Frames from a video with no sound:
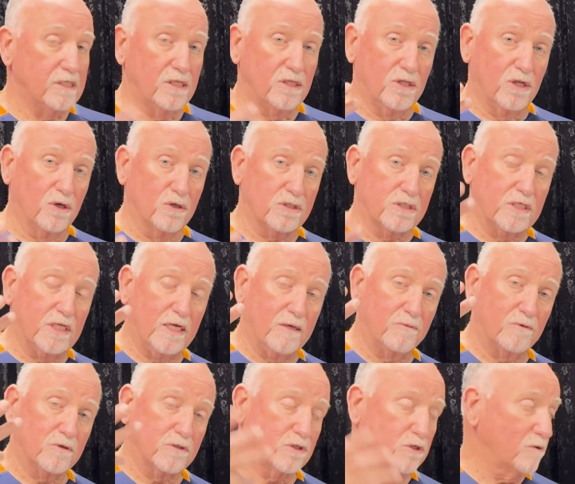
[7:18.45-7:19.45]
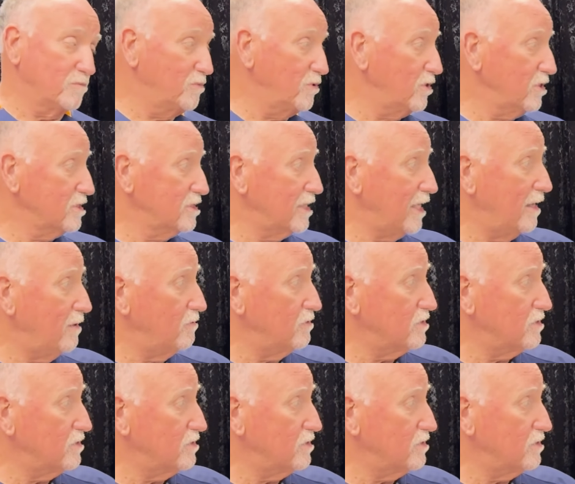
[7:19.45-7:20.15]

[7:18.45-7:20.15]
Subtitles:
Los libros are books. I would